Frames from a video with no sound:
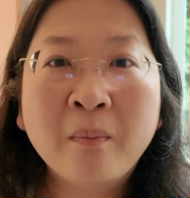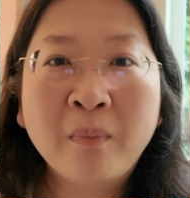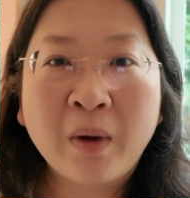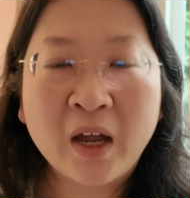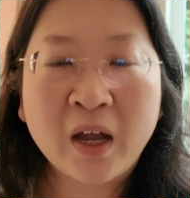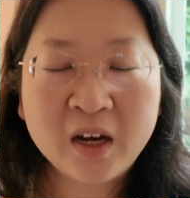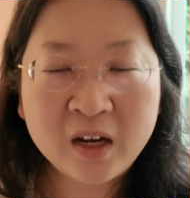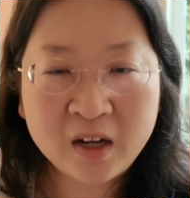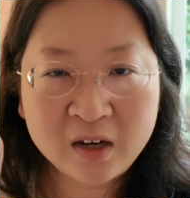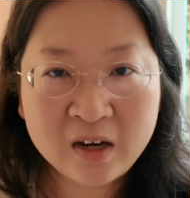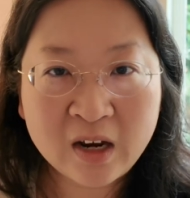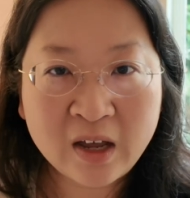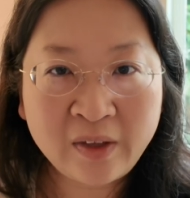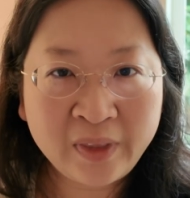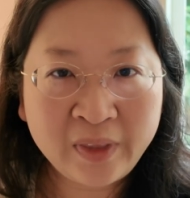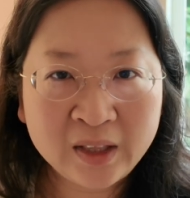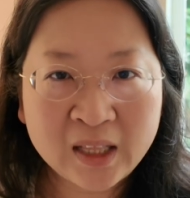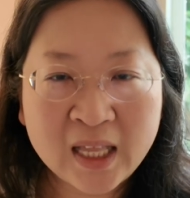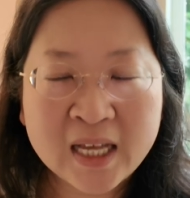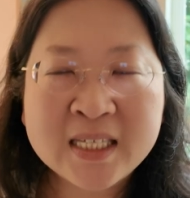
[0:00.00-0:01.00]
But
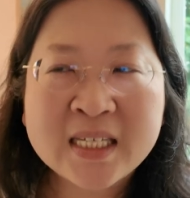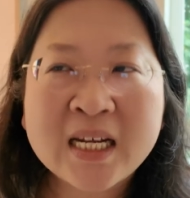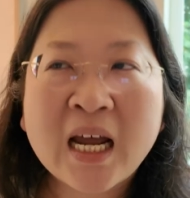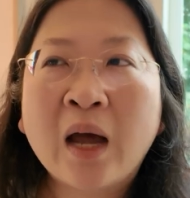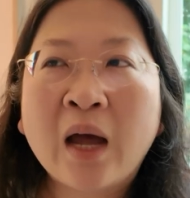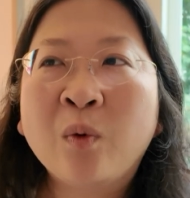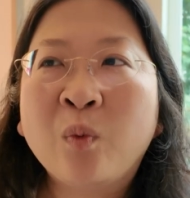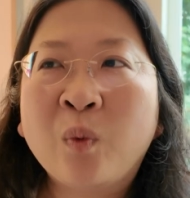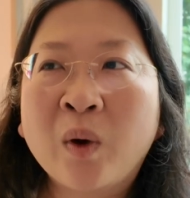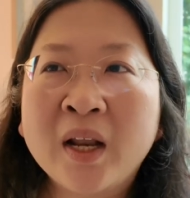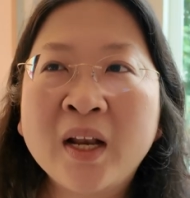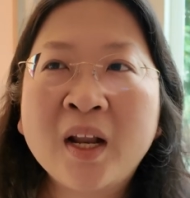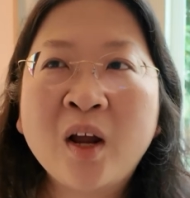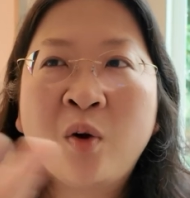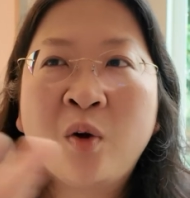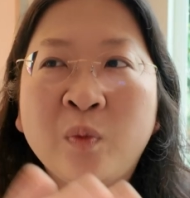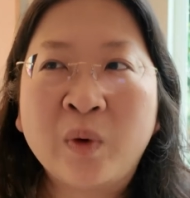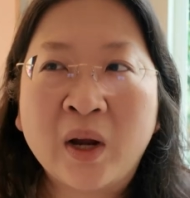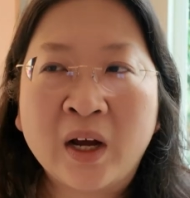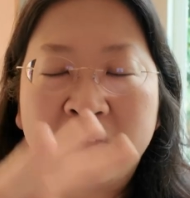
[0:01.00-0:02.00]
nonetheless, I went
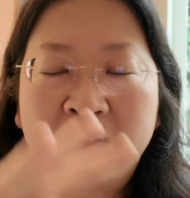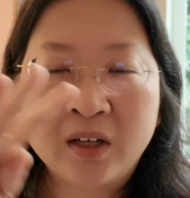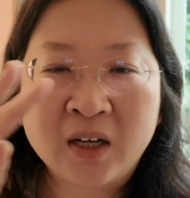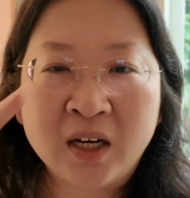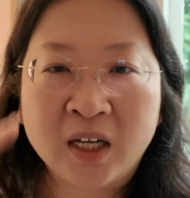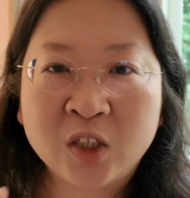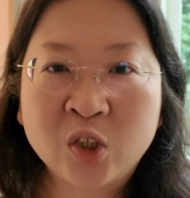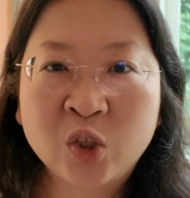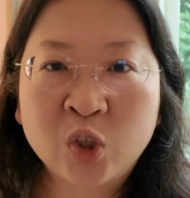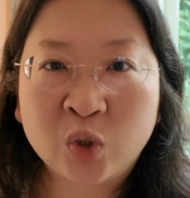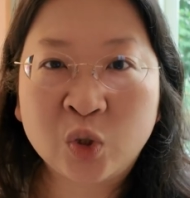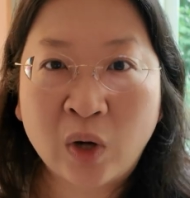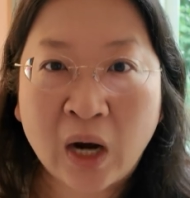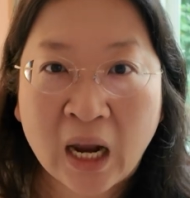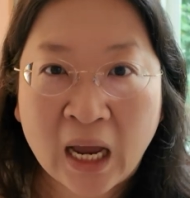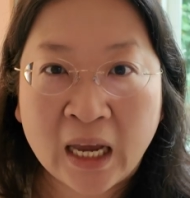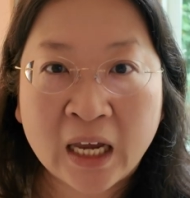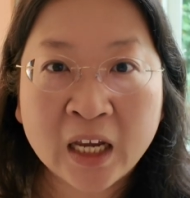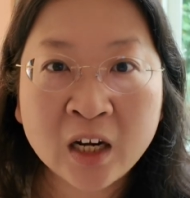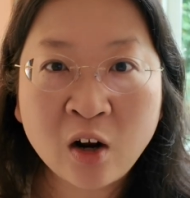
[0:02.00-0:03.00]
around and I
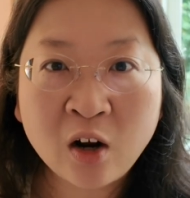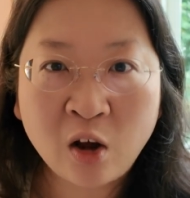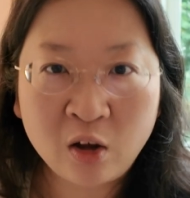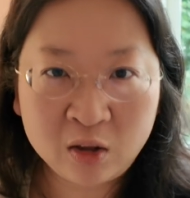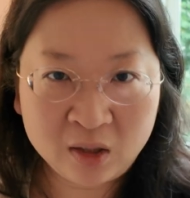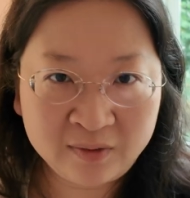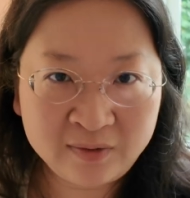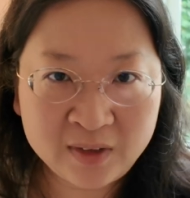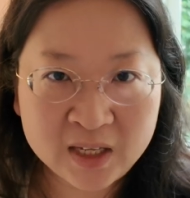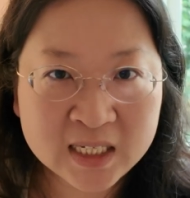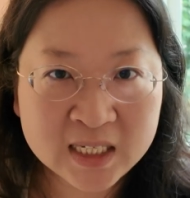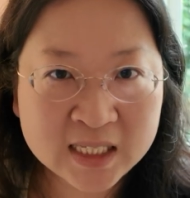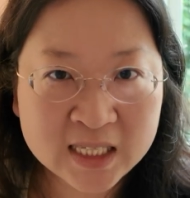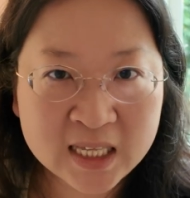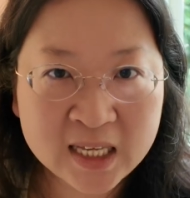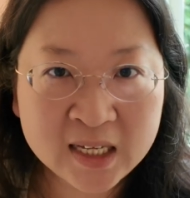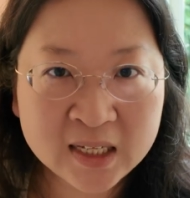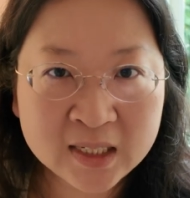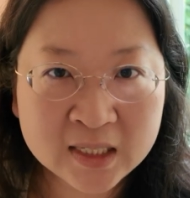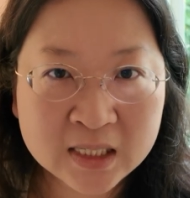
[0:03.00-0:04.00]
tried all of these
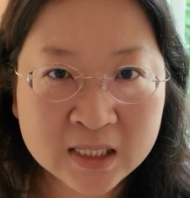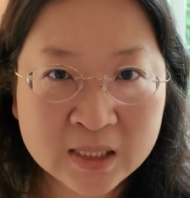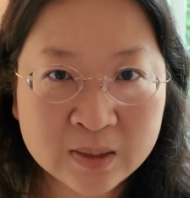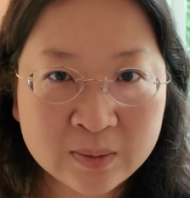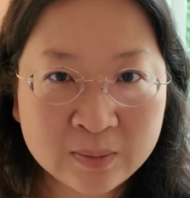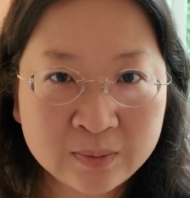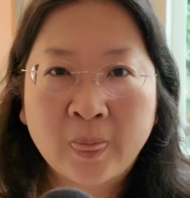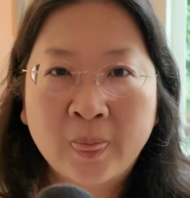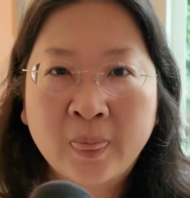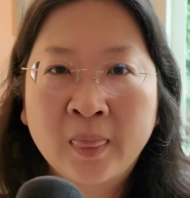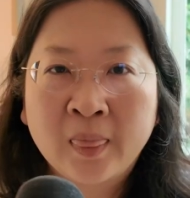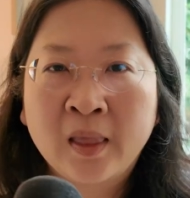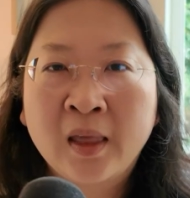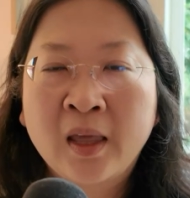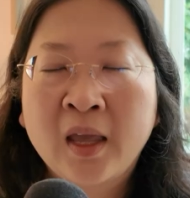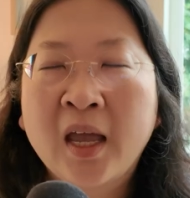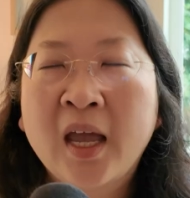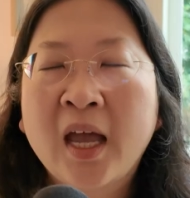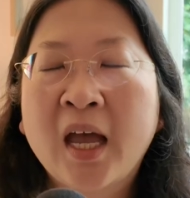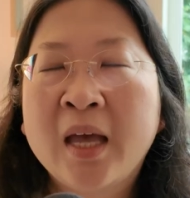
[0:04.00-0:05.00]
things.
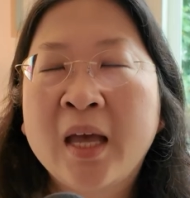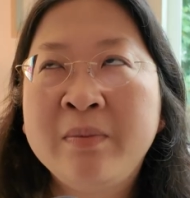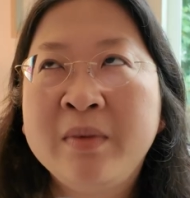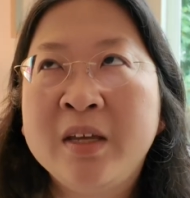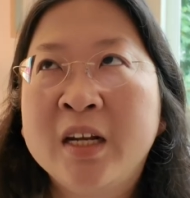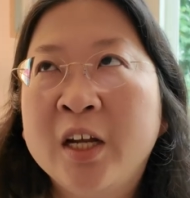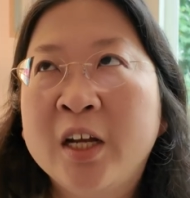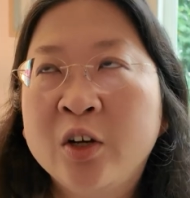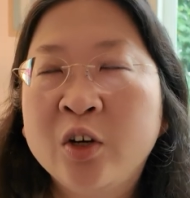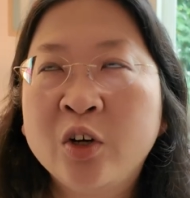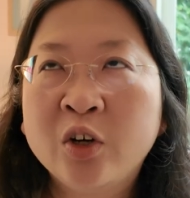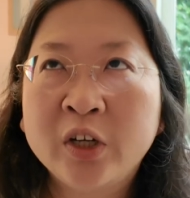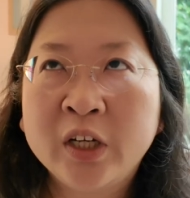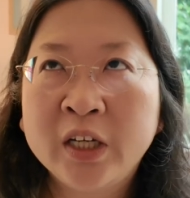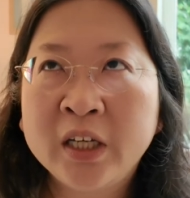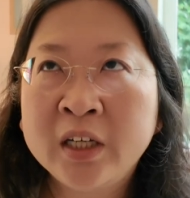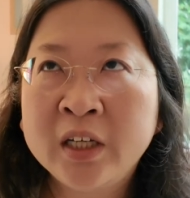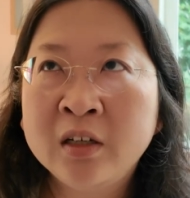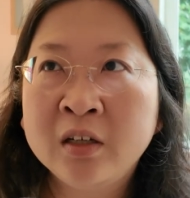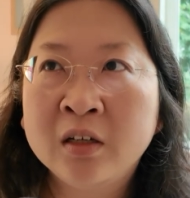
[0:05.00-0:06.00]
I mean, I
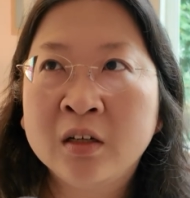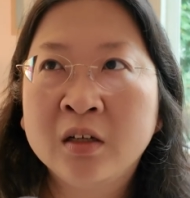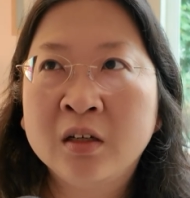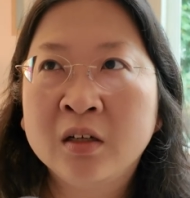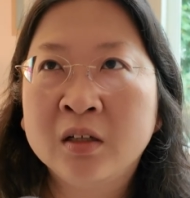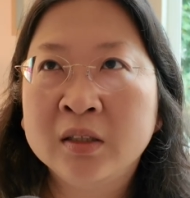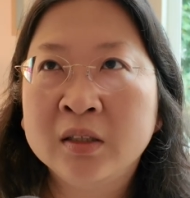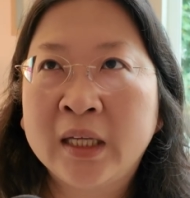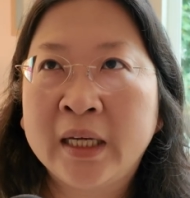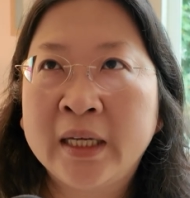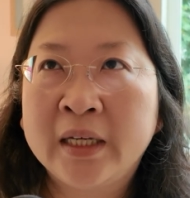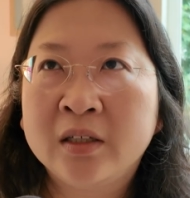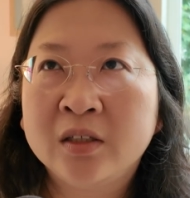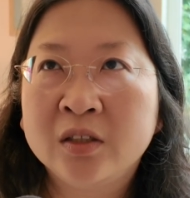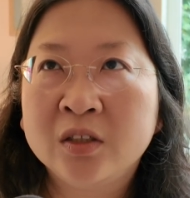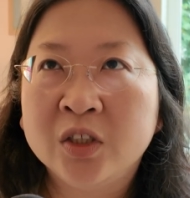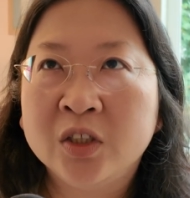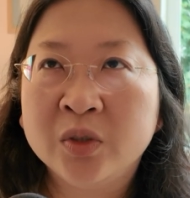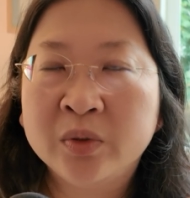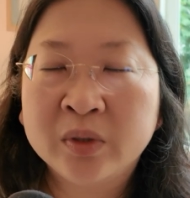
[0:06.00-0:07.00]
couldn't like
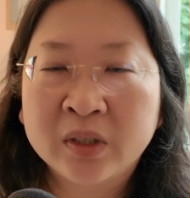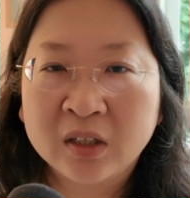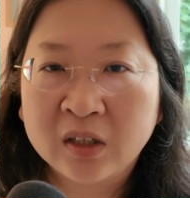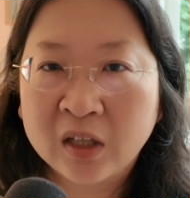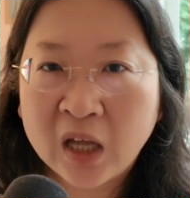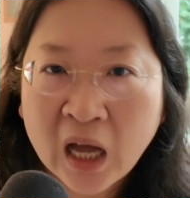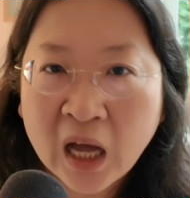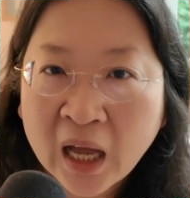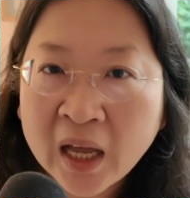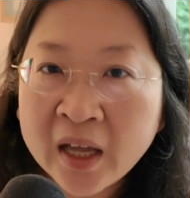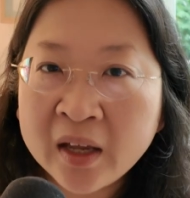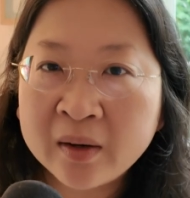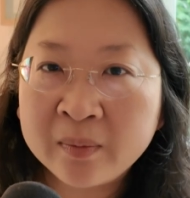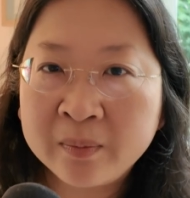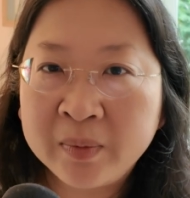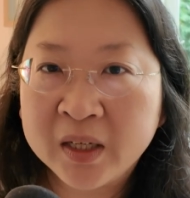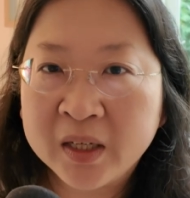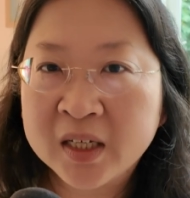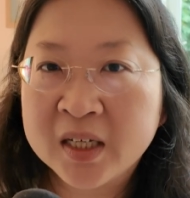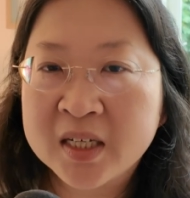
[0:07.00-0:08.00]
do it a lot
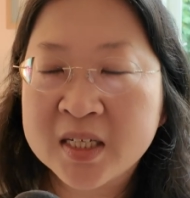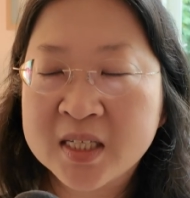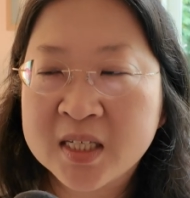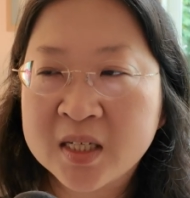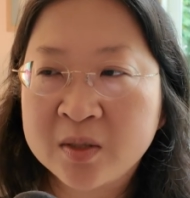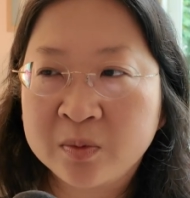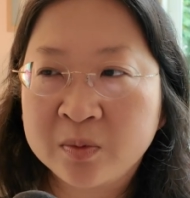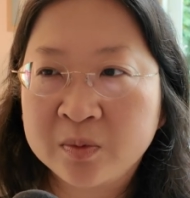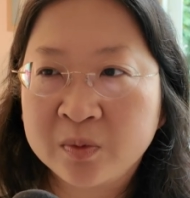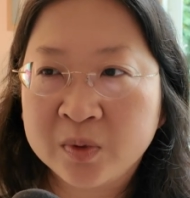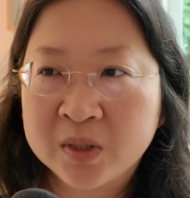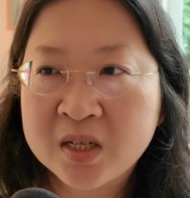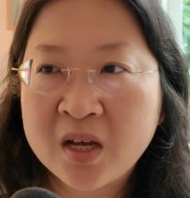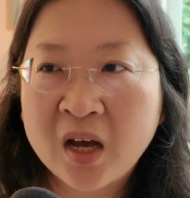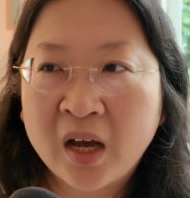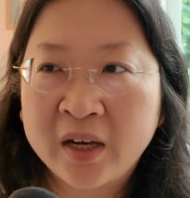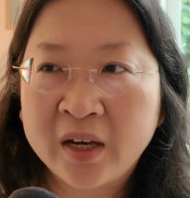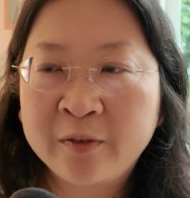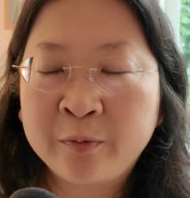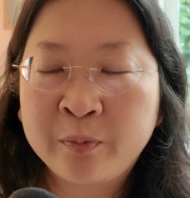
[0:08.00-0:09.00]
because it was
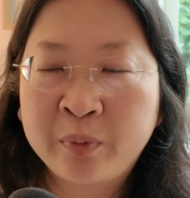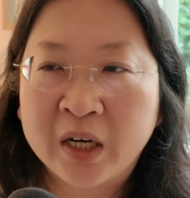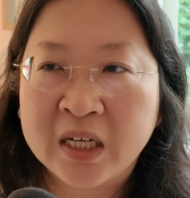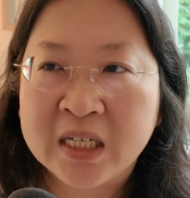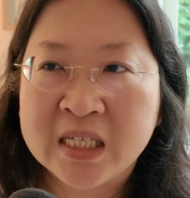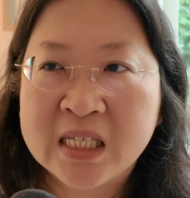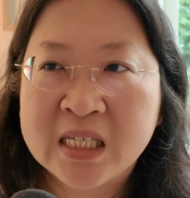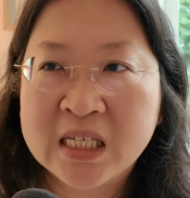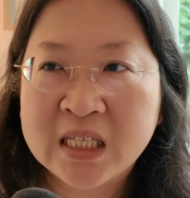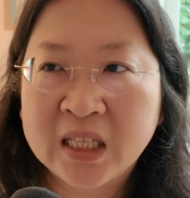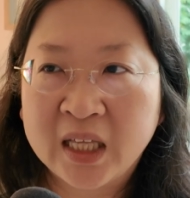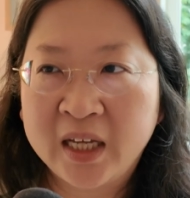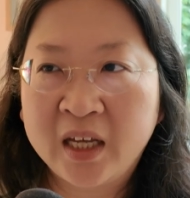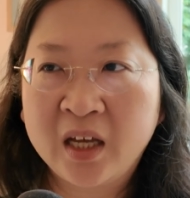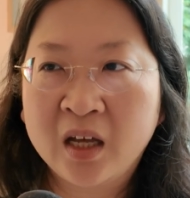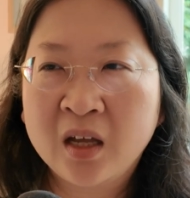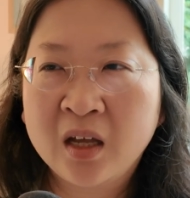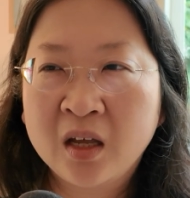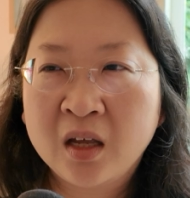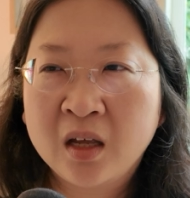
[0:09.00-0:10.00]
kind of pricey. Like